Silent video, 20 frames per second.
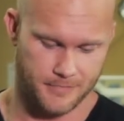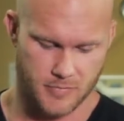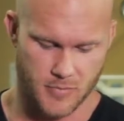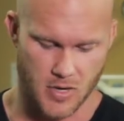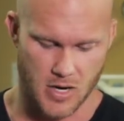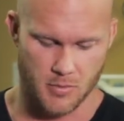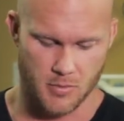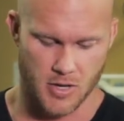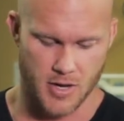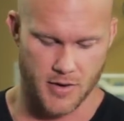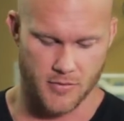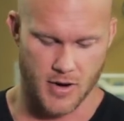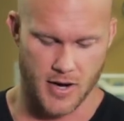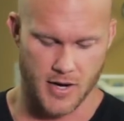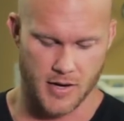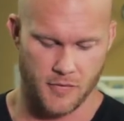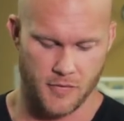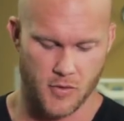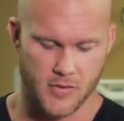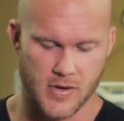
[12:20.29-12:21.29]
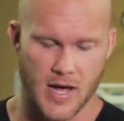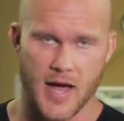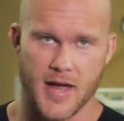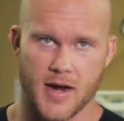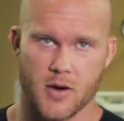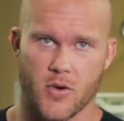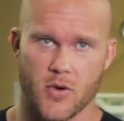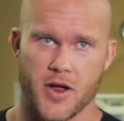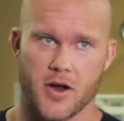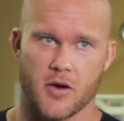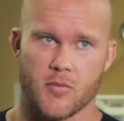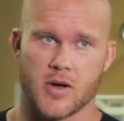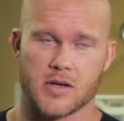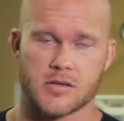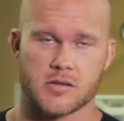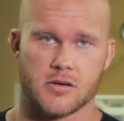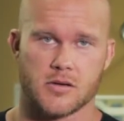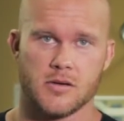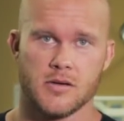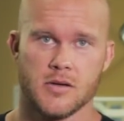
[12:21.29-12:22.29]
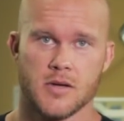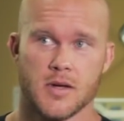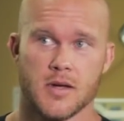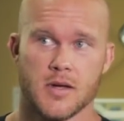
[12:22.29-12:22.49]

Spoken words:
Bottom line, right? If you diet away your muscle,